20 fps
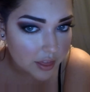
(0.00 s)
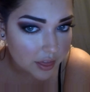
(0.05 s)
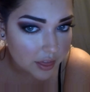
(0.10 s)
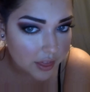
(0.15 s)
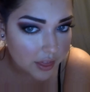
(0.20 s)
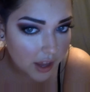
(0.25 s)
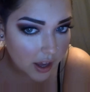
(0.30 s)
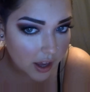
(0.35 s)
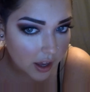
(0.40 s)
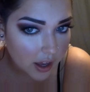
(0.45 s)

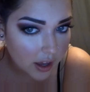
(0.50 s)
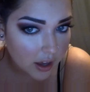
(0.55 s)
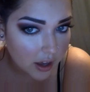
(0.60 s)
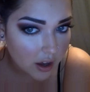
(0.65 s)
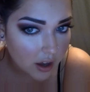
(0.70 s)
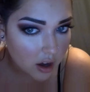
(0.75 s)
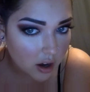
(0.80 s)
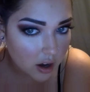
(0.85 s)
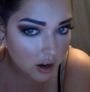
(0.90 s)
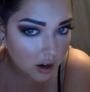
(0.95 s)
They
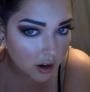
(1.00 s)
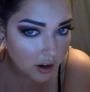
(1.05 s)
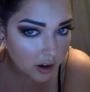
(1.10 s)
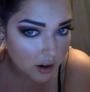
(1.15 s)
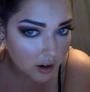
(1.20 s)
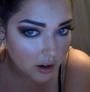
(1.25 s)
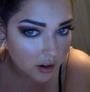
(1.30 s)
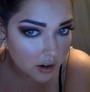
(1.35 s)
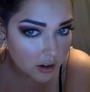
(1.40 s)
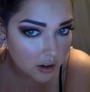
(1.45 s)

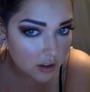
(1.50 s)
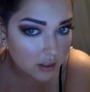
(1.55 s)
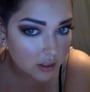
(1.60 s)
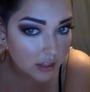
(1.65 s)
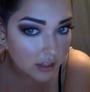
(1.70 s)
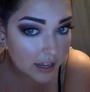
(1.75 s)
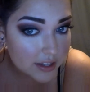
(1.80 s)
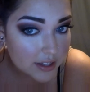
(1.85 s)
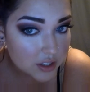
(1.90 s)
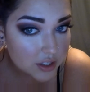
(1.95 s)
are
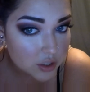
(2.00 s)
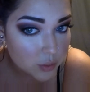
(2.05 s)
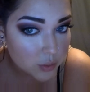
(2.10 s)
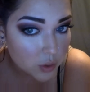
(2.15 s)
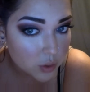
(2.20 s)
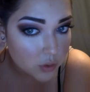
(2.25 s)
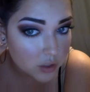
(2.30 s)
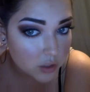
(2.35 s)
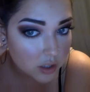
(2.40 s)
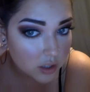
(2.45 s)
less
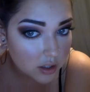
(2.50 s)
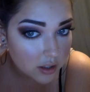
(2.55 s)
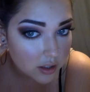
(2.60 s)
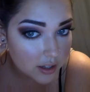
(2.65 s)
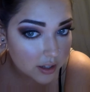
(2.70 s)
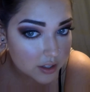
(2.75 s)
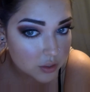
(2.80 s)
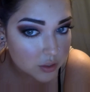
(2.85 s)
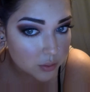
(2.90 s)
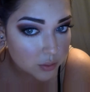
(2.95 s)
swollen,
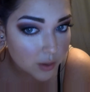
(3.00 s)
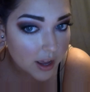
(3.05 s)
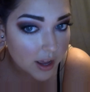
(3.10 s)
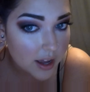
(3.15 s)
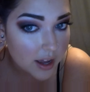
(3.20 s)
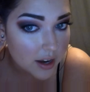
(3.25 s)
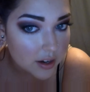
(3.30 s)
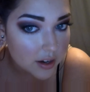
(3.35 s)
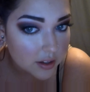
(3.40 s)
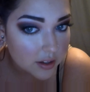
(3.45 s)
less
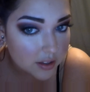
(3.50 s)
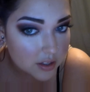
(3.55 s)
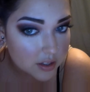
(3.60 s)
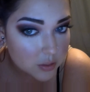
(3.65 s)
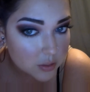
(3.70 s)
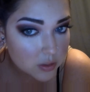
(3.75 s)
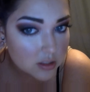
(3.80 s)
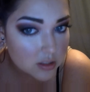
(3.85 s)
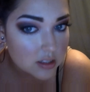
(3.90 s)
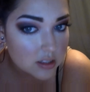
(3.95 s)
red. This
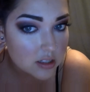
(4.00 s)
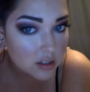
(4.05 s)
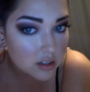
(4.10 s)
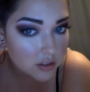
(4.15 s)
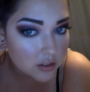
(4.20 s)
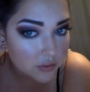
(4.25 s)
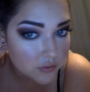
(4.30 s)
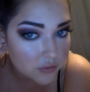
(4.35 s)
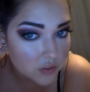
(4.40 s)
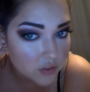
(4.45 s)
one
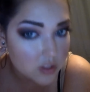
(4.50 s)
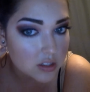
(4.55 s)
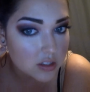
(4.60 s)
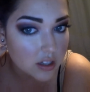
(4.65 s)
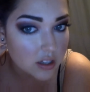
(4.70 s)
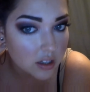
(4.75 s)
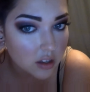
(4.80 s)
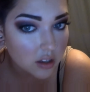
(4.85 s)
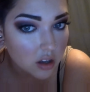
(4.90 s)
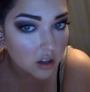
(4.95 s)
still feels
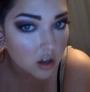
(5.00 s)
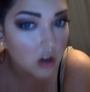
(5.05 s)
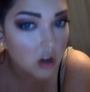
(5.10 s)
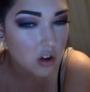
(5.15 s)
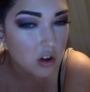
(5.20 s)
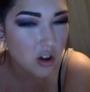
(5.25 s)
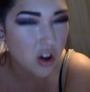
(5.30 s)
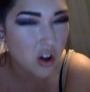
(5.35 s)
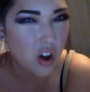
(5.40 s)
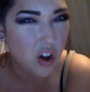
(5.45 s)
like
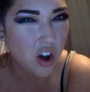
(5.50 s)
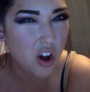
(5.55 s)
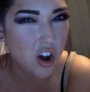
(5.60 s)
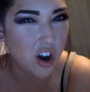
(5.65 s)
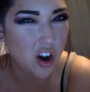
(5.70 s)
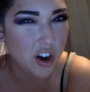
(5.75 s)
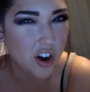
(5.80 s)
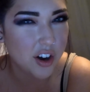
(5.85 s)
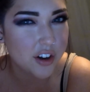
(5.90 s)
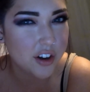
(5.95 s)

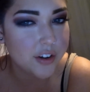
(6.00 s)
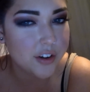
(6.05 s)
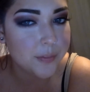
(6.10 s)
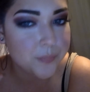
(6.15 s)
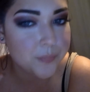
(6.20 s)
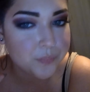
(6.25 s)
hard.